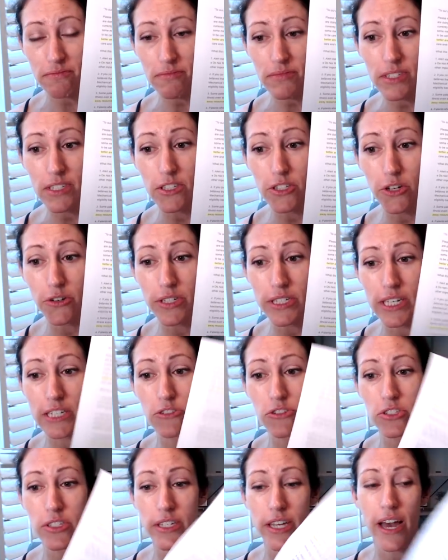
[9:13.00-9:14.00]
So
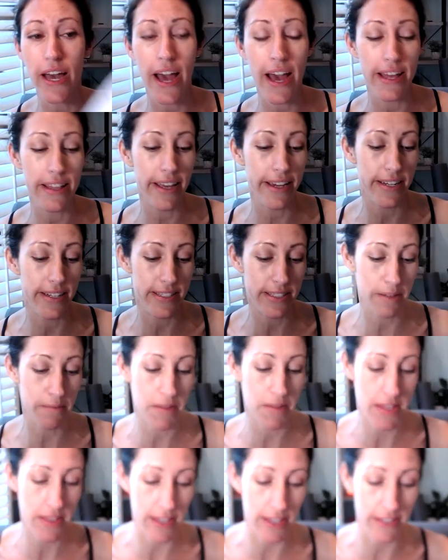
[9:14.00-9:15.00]
essentially, I highlighted some
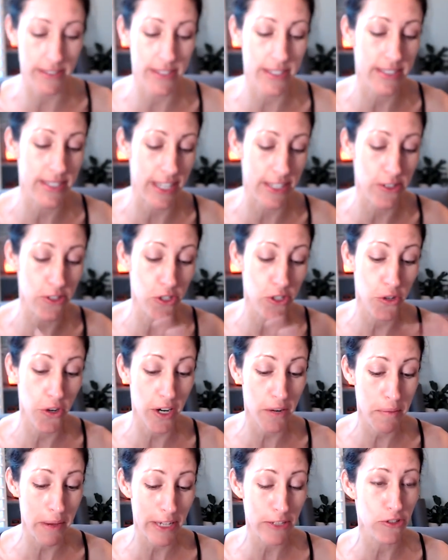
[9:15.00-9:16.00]
of the things. It says to our
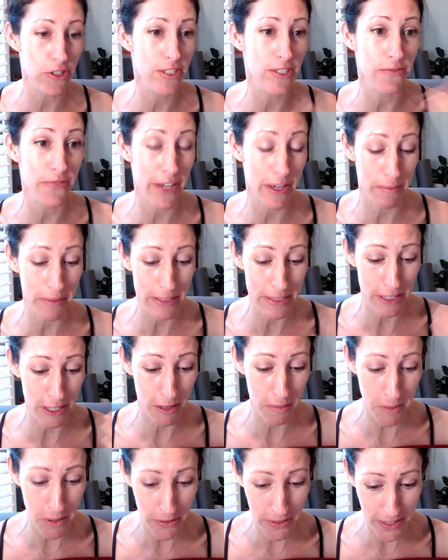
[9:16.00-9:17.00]
patients, families, and
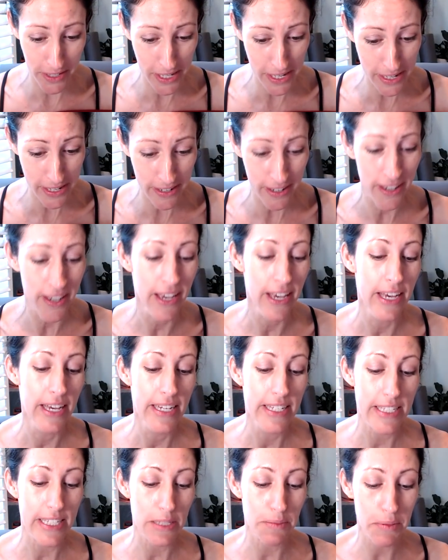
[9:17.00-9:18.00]
community,
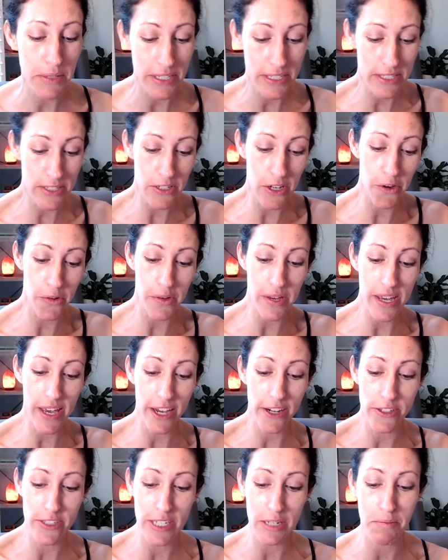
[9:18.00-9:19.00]
says, please know we
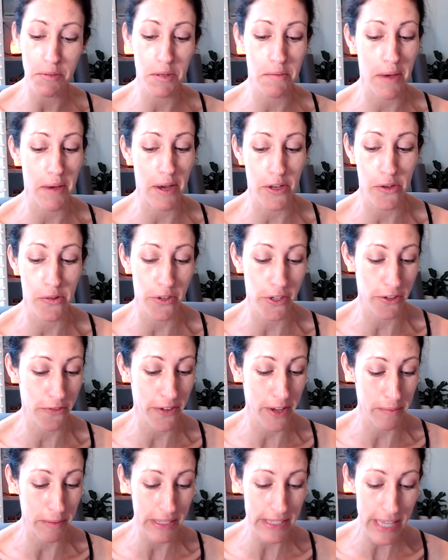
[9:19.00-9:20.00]
care deeply about you and your
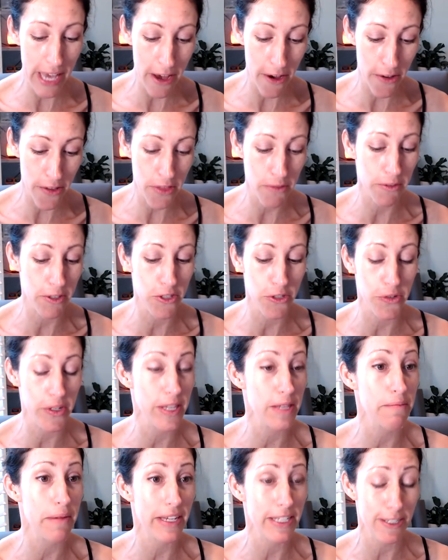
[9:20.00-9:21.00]
family's health, and we're doing
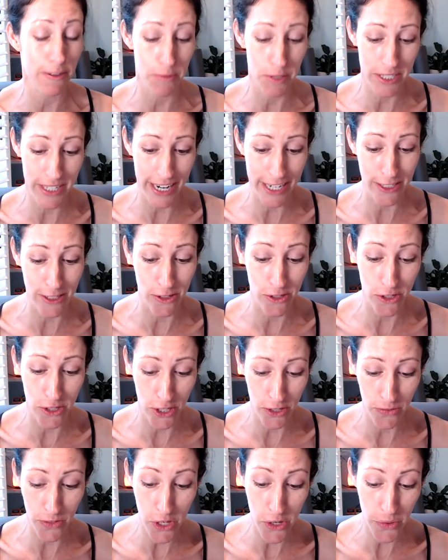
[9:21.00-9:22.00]
the best to protect and
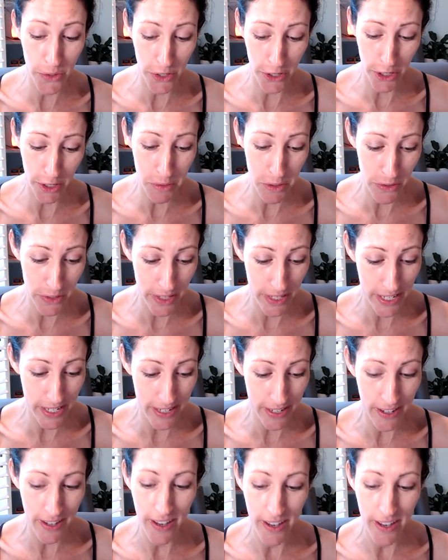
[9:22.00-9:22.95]
serve you and our community.